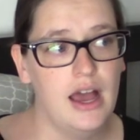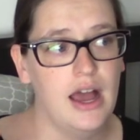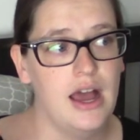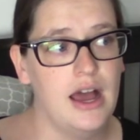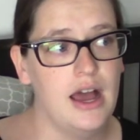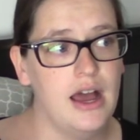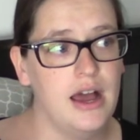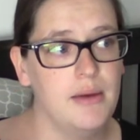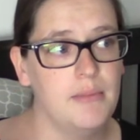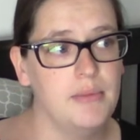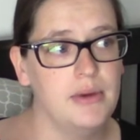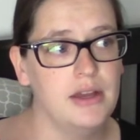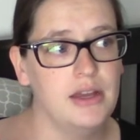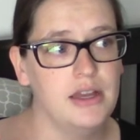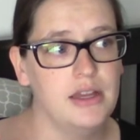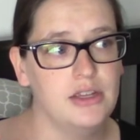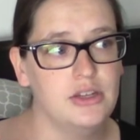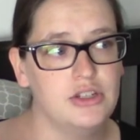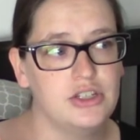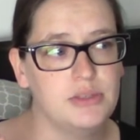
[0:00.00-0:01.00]
Um,
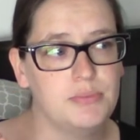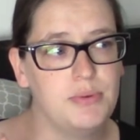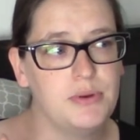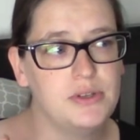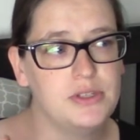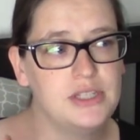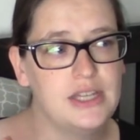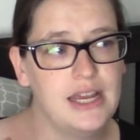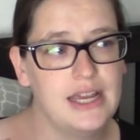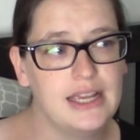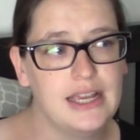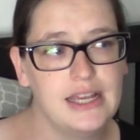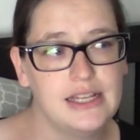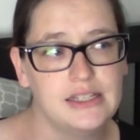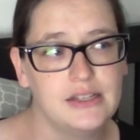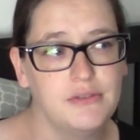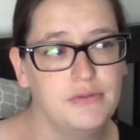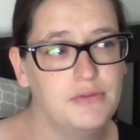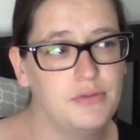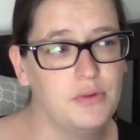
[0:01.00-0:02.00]
you're supposed to, I
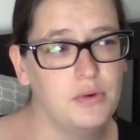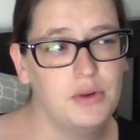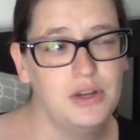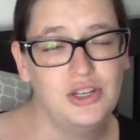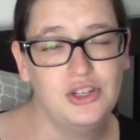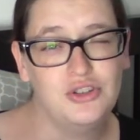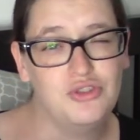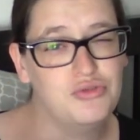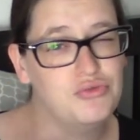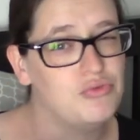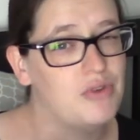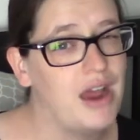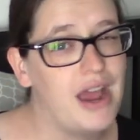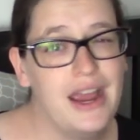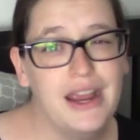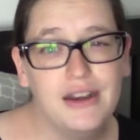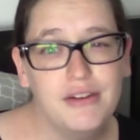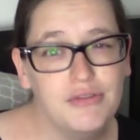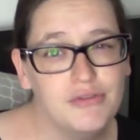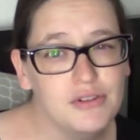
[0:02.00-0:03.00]
guess, avoid
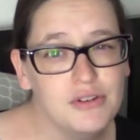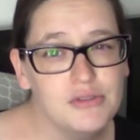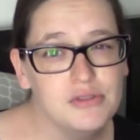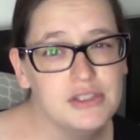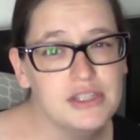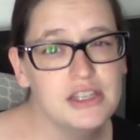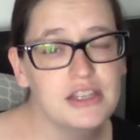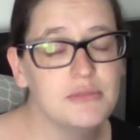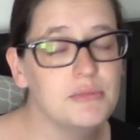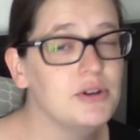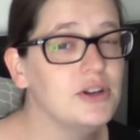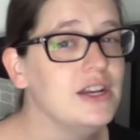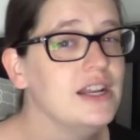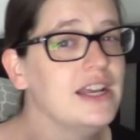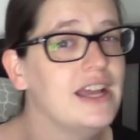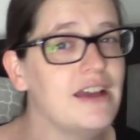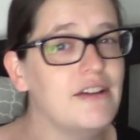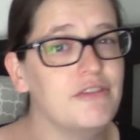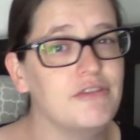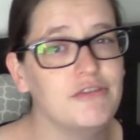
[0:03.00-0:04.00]
dried fruits in the
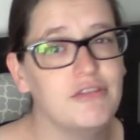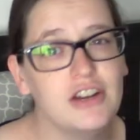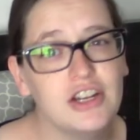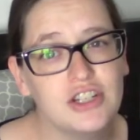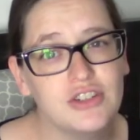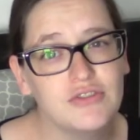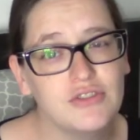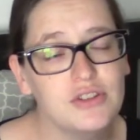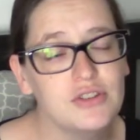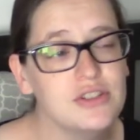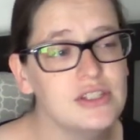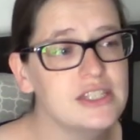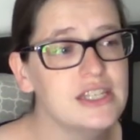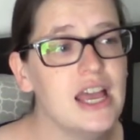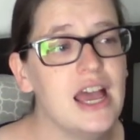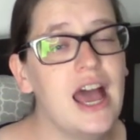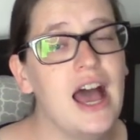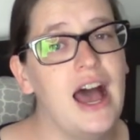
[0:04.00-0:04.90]
morning, have fresh fruits.